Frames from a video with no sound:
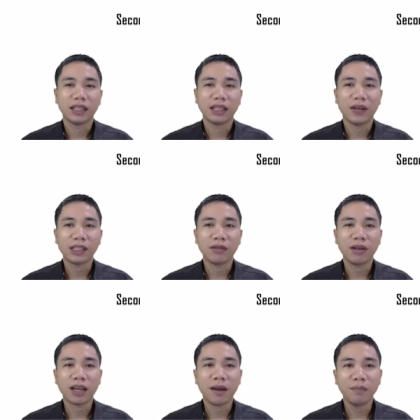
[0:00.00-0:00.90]
The
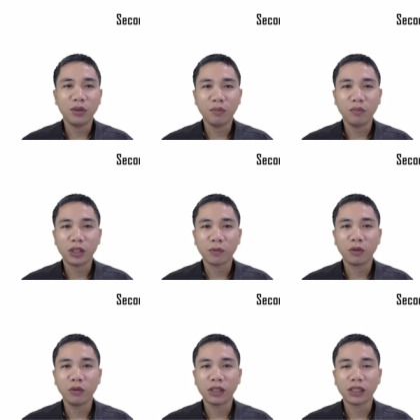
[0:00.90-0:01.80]
vascular cambium, which
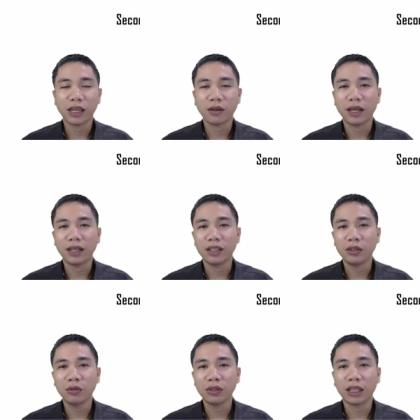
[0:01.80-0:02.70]
produces secondary
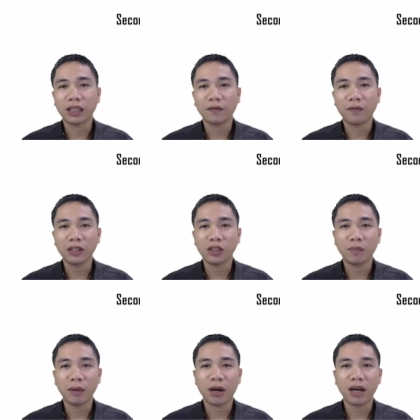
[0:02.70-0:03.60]
tissues that function
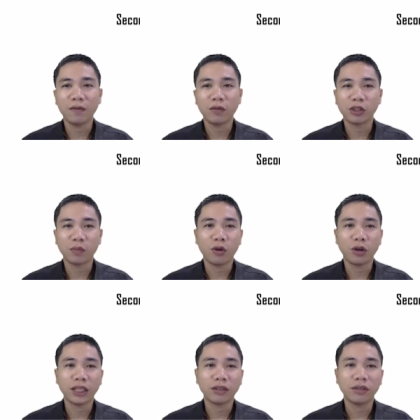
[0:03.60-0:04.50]
primarily for
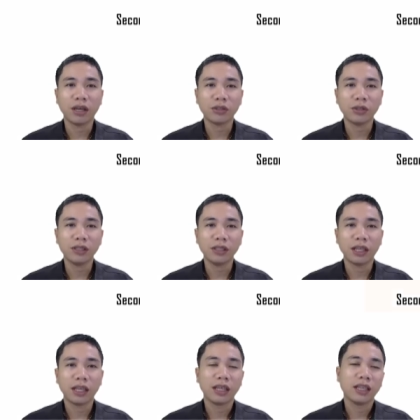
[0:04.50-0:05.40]
support and conduction,
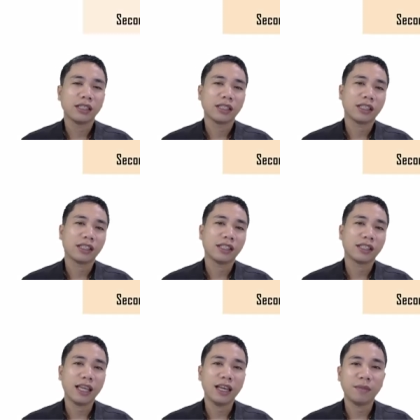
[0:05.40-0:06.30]
such as the
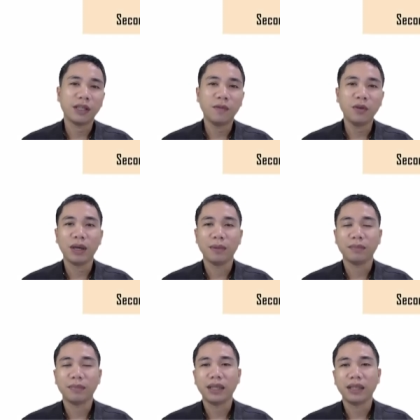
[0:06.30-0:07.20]
xylem and the phloem
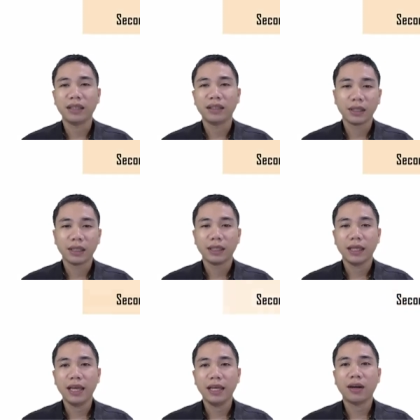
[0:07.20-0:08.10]

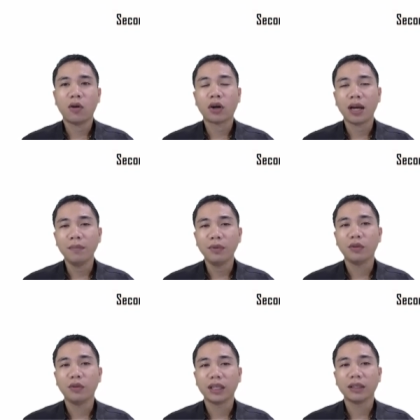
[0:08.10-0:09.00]
and the
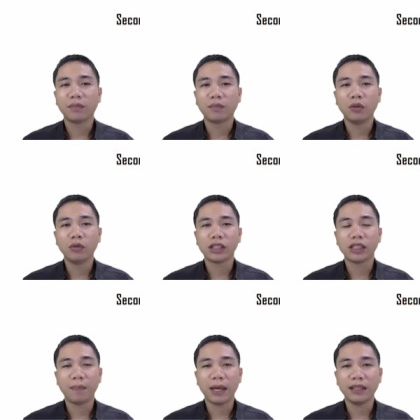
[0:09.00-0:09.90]
cambium that produces
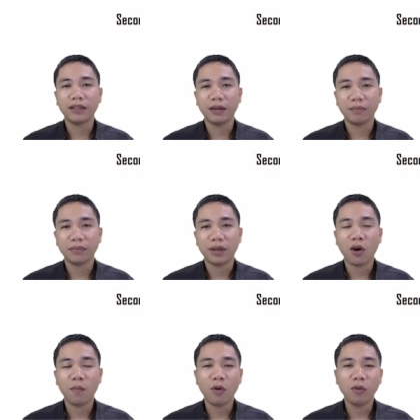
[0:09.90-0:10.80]
the periderm, a
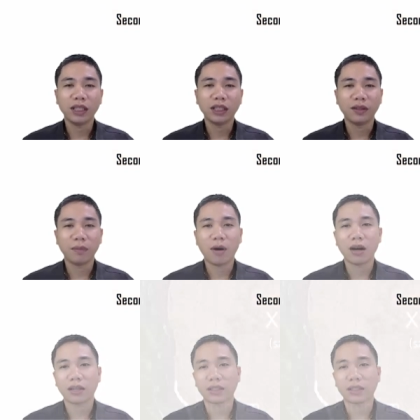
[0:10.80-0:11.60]
component of the bark.